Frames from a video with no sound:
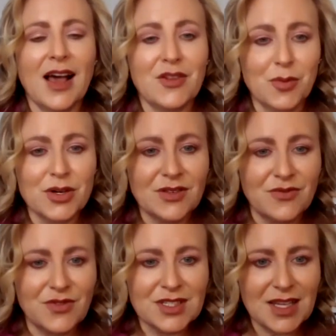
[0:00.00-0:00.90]
it in other more
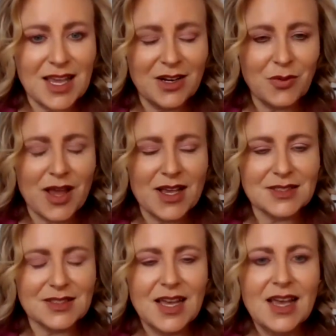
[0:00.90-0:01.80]
sophisticated
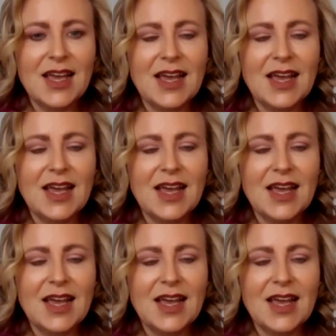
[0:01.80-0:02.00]
ways.